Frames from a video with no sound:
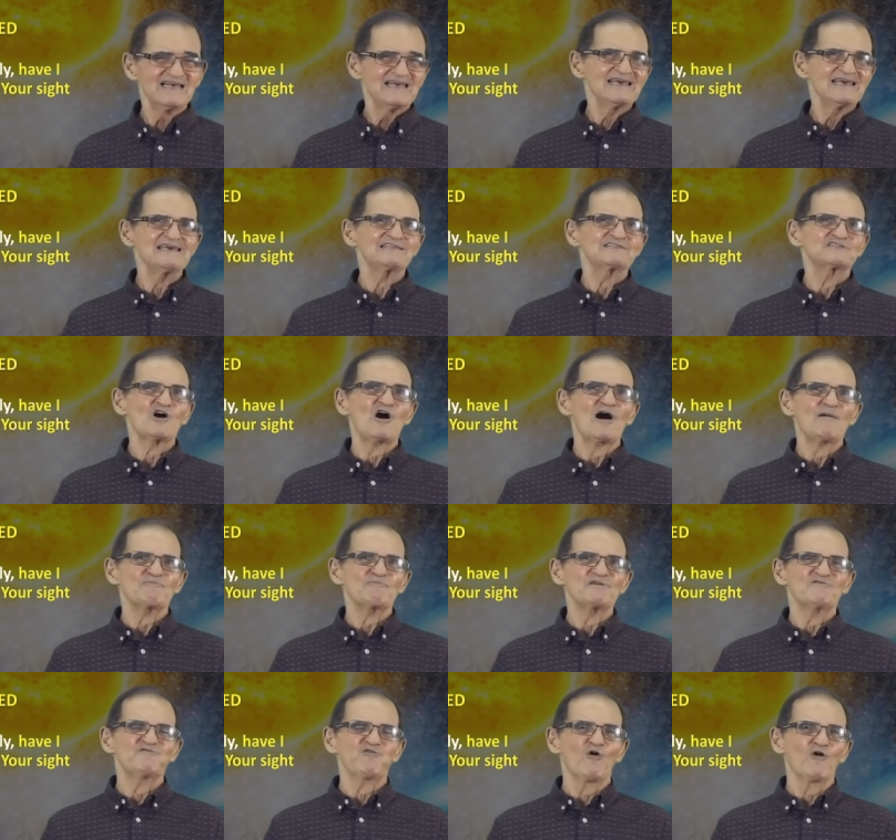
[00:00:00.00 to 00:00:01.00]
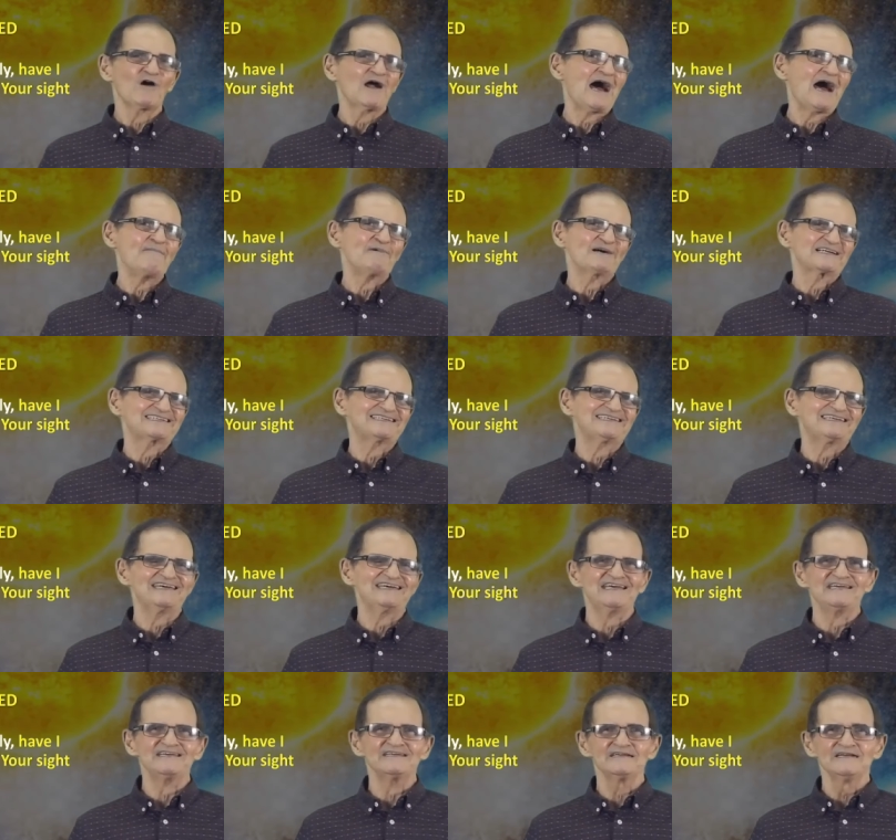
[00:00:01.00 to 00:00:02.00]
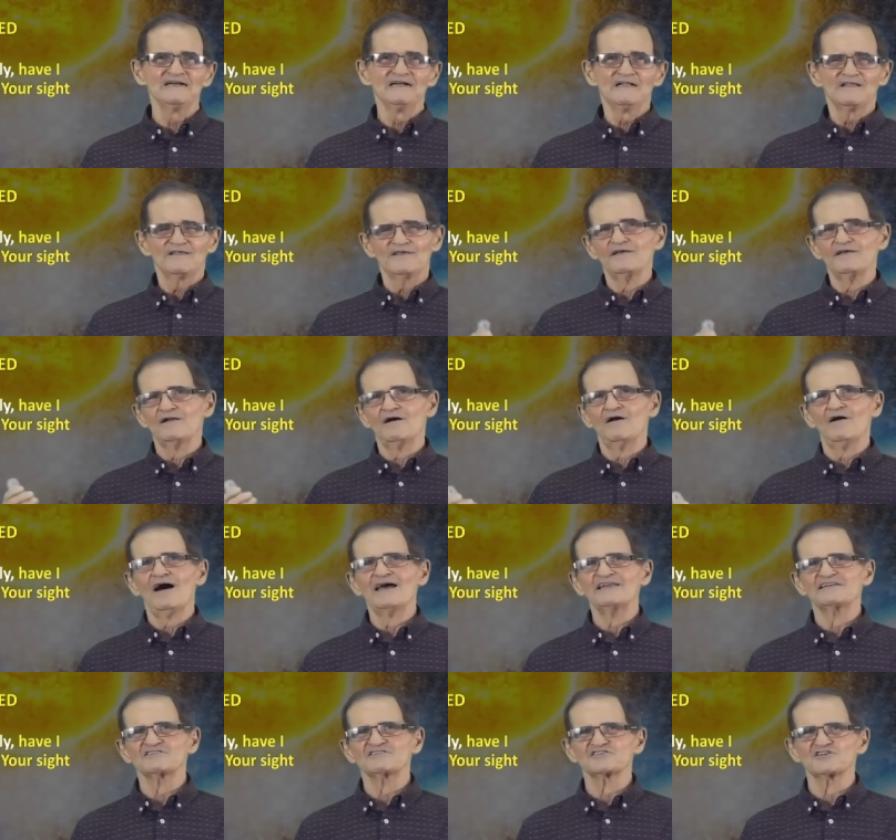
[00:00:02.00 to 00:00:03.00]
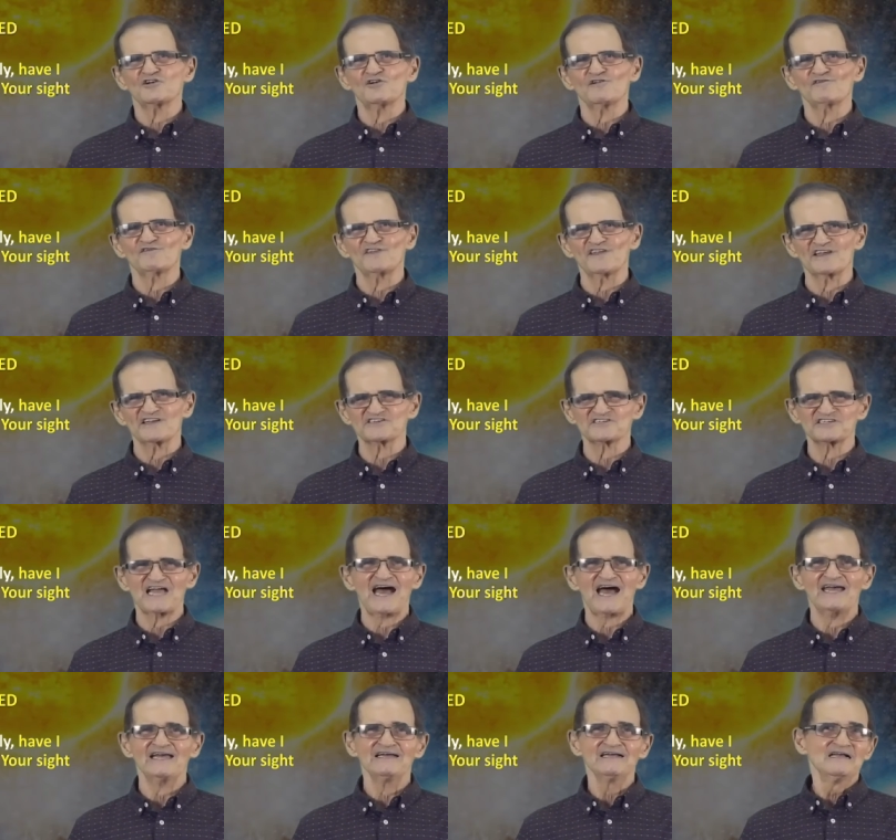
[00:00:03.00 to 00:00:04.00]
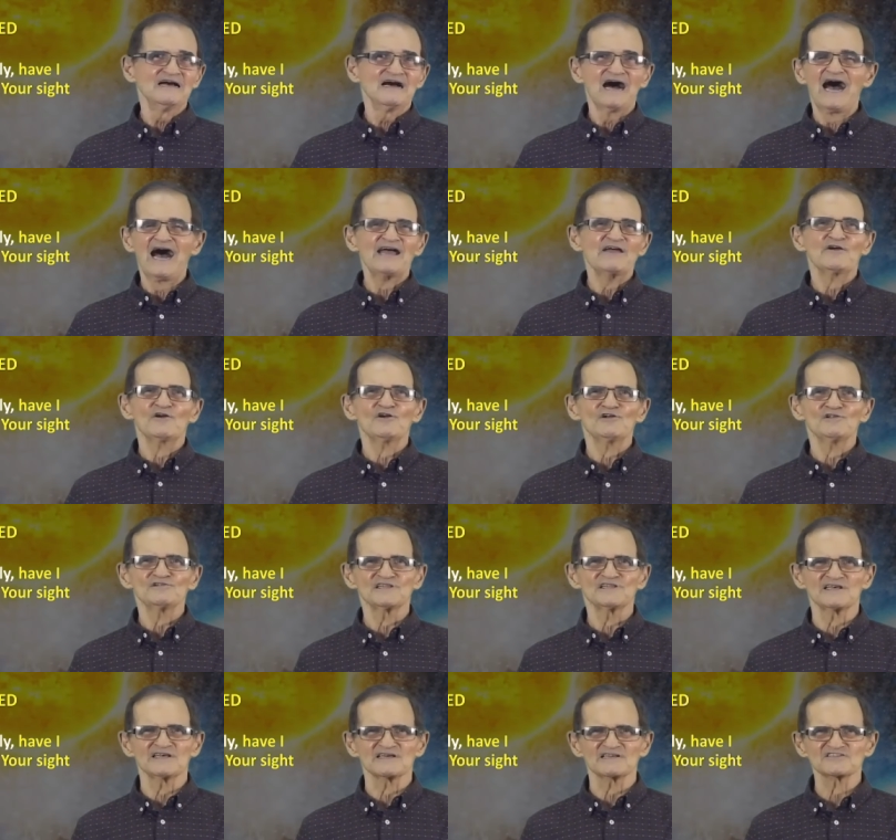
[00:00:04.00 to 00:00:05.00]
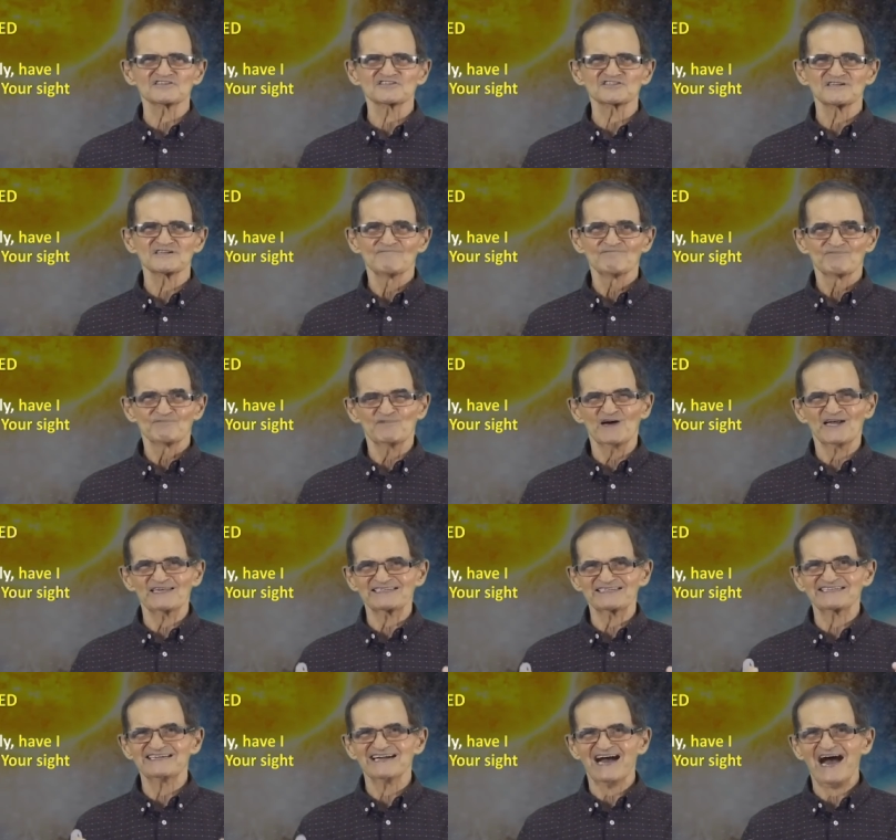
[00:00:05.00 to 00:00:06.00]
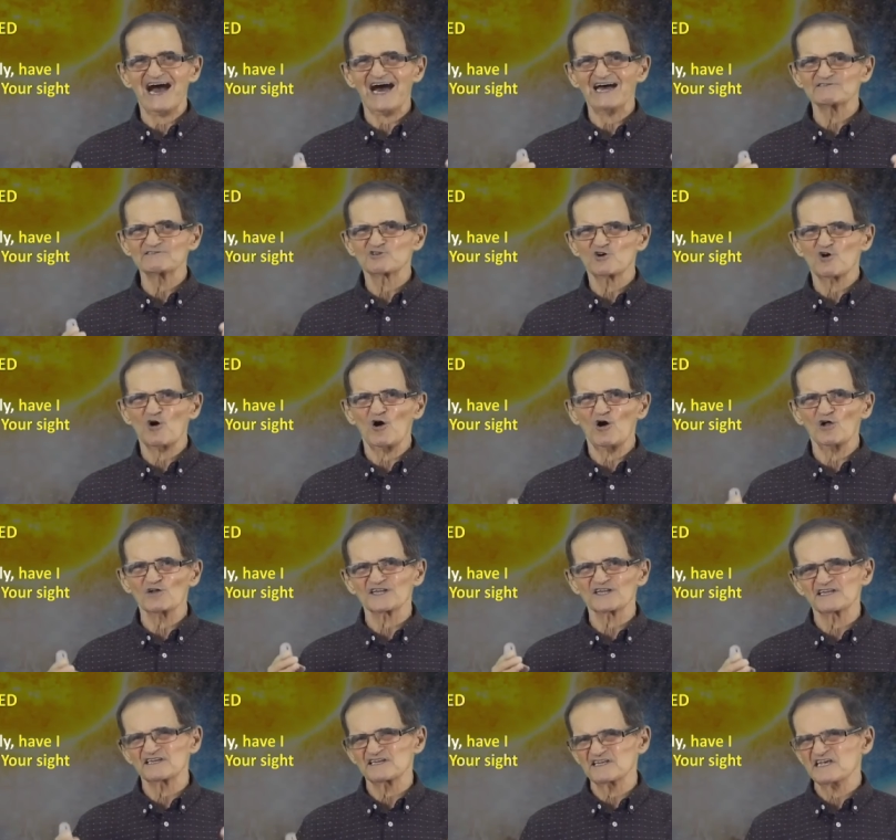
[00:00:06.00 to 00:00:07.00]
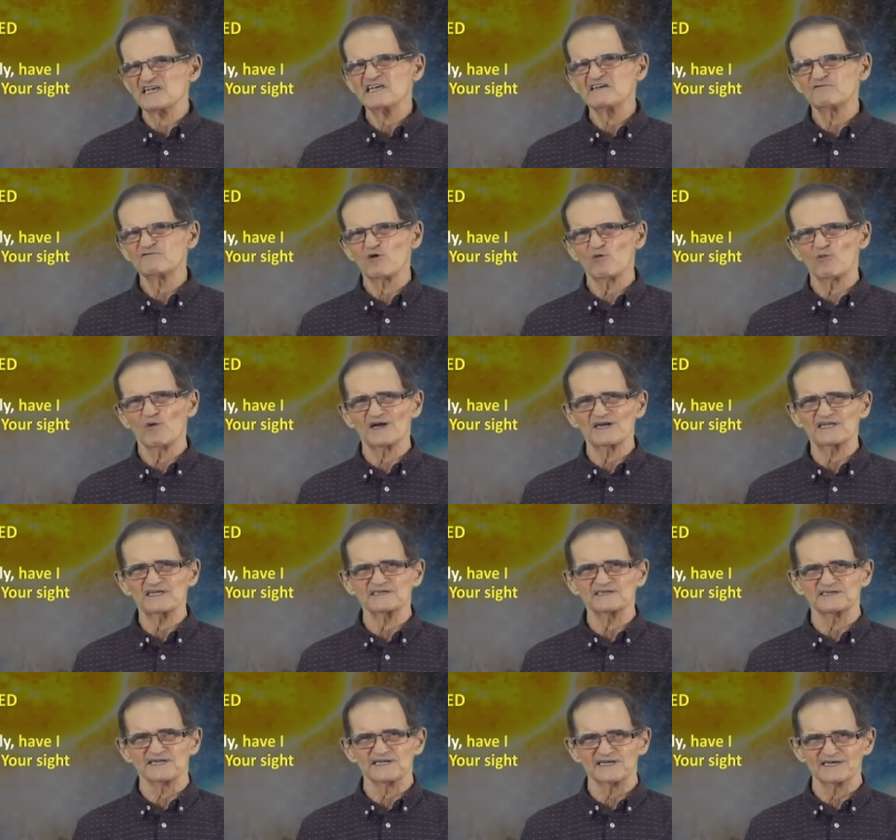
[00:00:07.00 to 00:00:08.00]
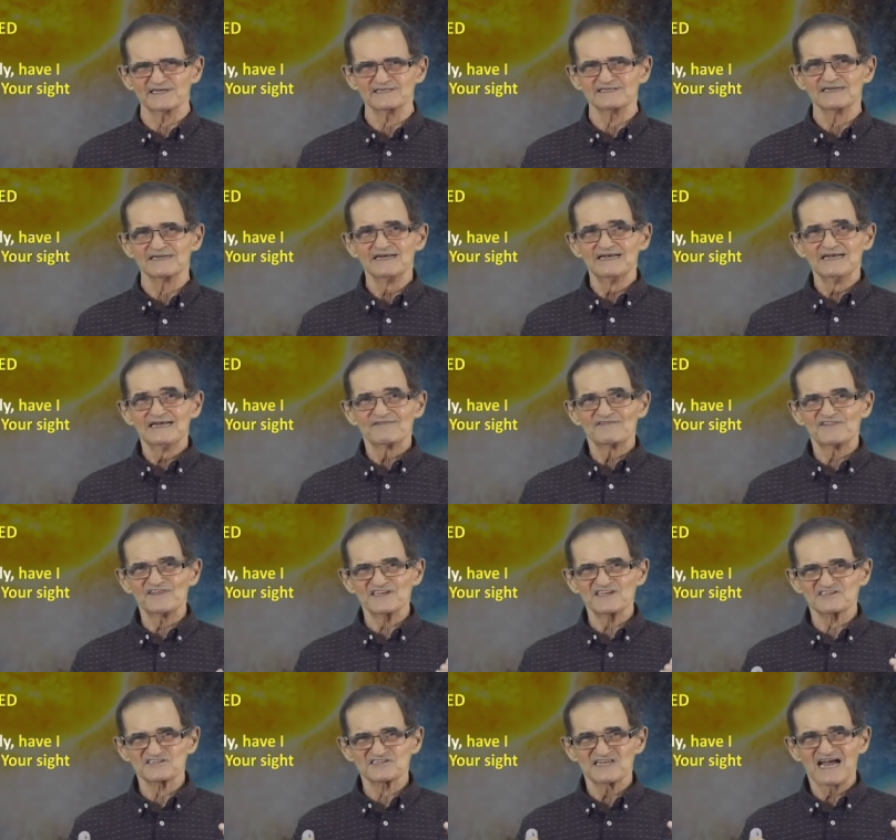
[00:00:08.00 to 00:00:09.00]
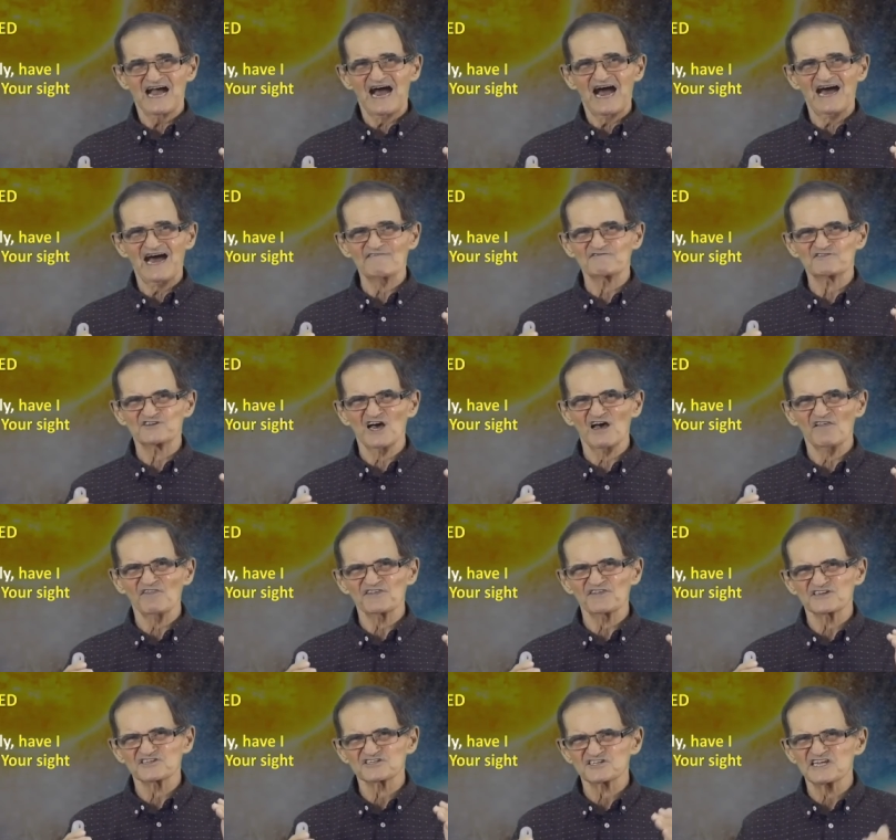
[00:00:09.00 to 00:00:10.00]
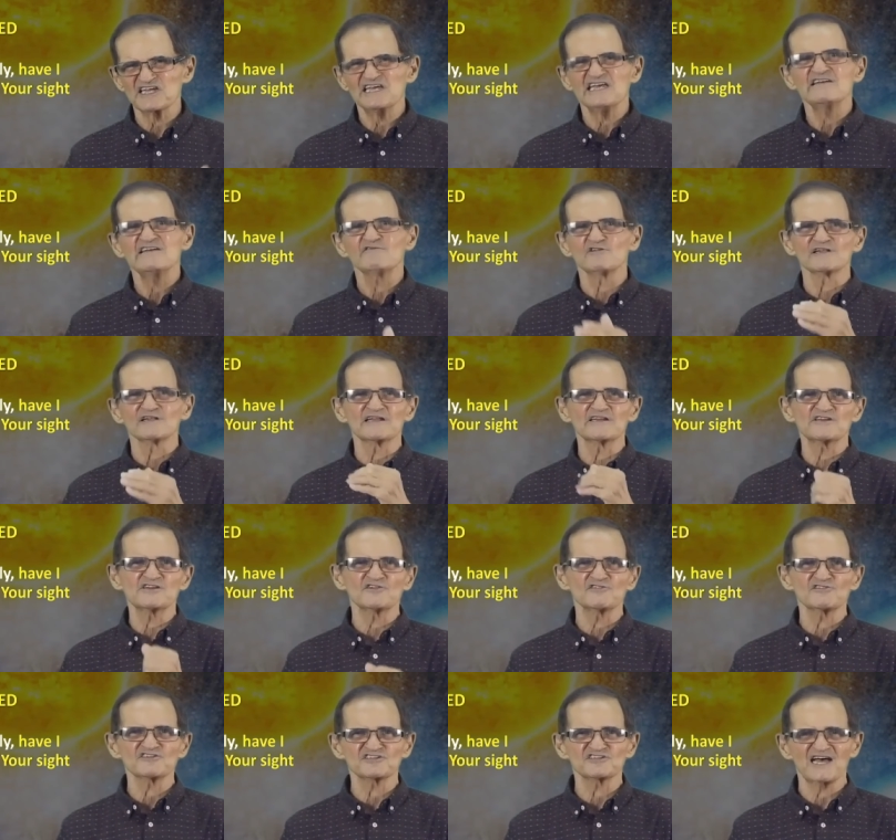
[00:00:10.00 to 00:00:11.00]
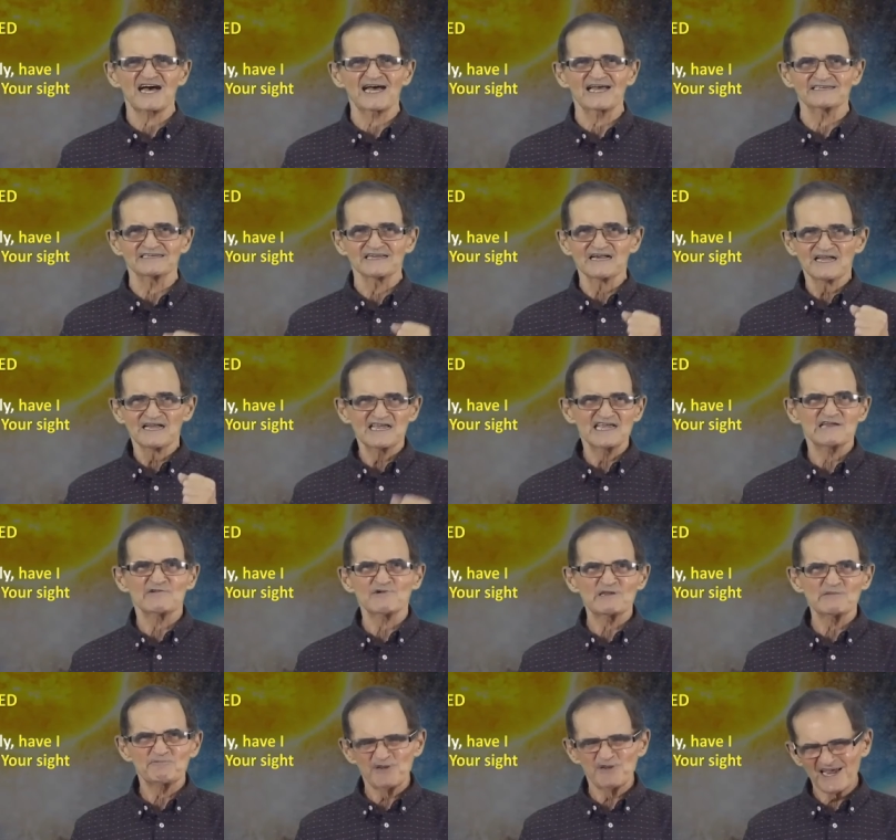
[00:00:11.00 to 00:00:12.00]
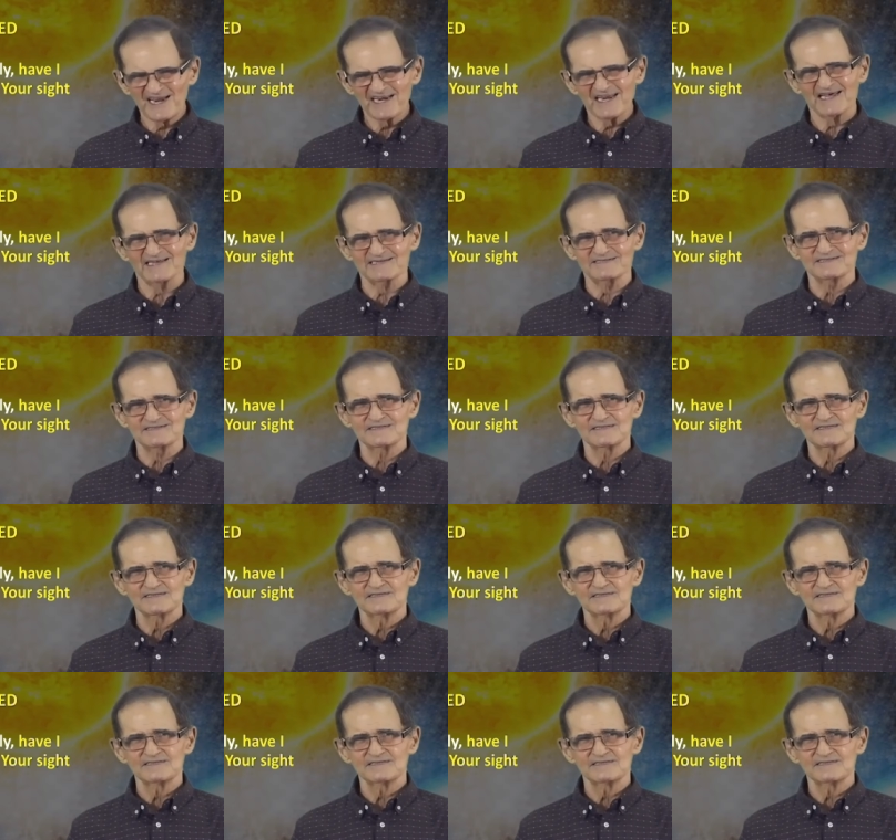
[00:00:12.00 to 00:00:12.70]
He thought before, I'm a king. You know, I deserve this. I, I earned this. But God called it evil what he did. This, I've done this evil in your sight. He repented.